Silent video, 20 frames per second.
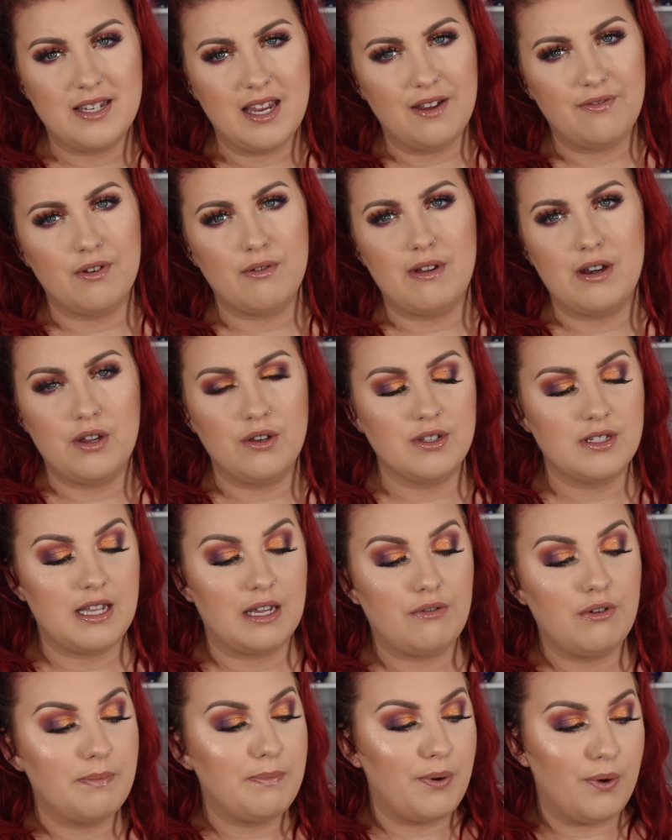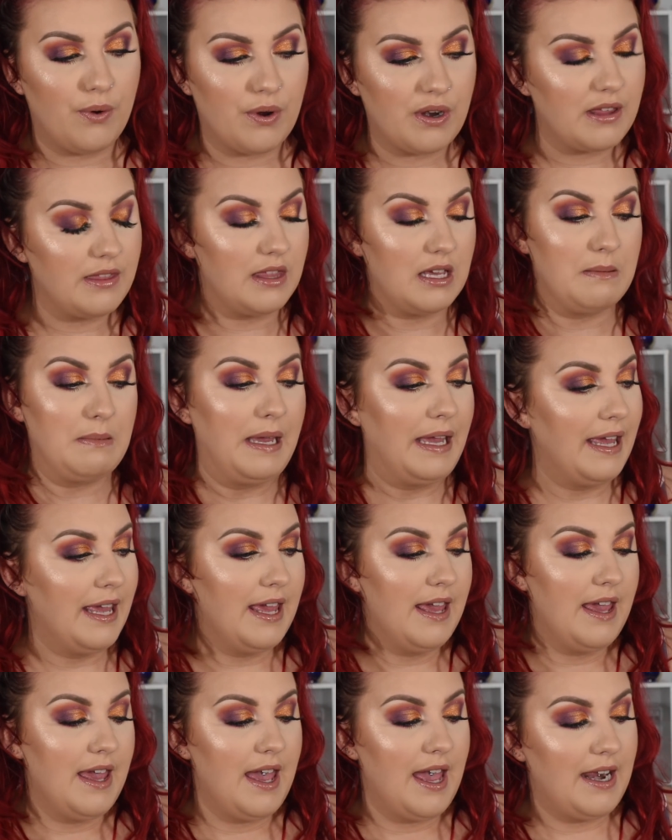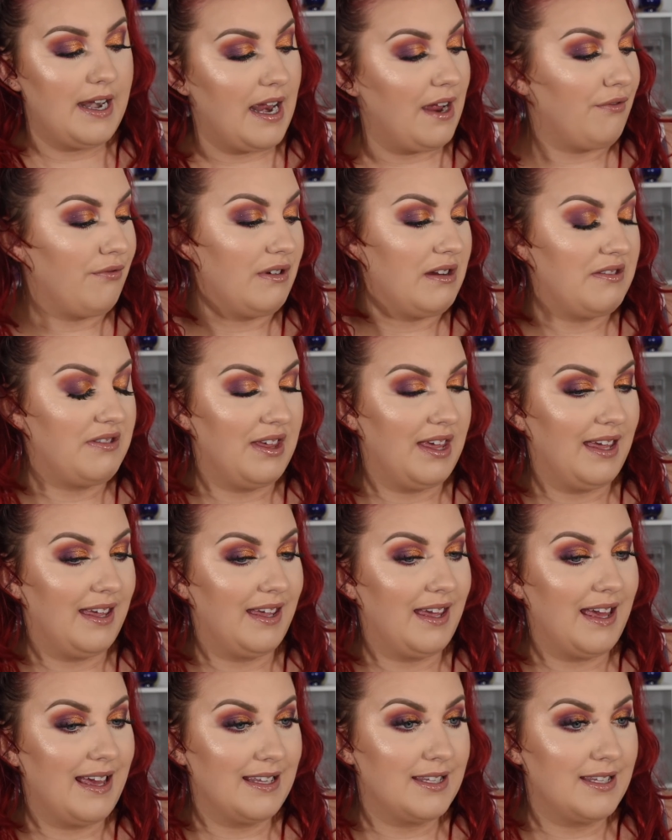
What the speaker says: to everyone who's like reported them and everything.